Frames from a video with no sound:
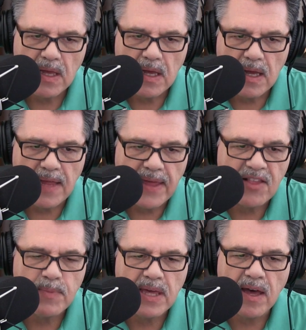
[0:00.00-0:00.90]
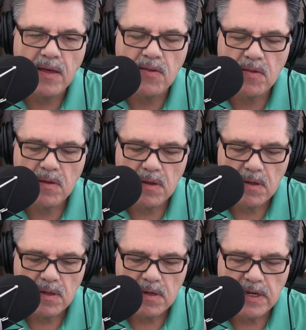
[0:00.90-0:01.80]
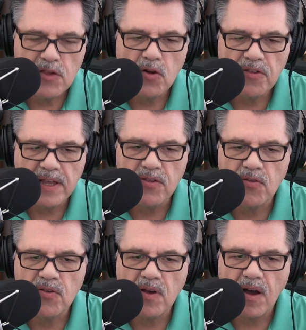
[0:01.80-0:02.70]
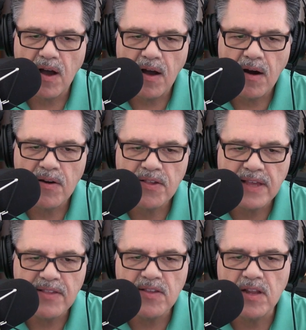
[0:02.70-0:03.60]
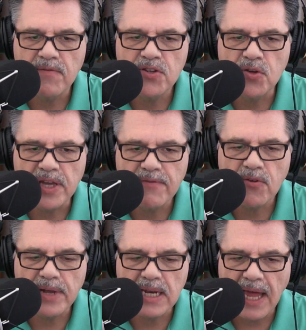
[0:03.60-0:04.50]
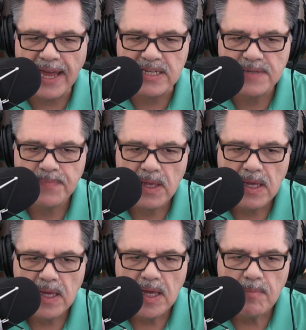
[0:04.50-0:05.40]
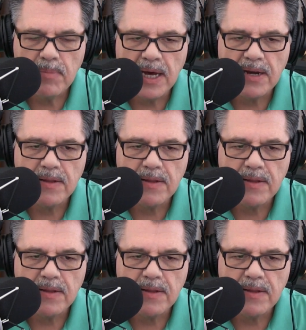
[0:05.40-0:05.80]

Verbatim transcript: And that's because digital sensors are sensitive to infrared light, but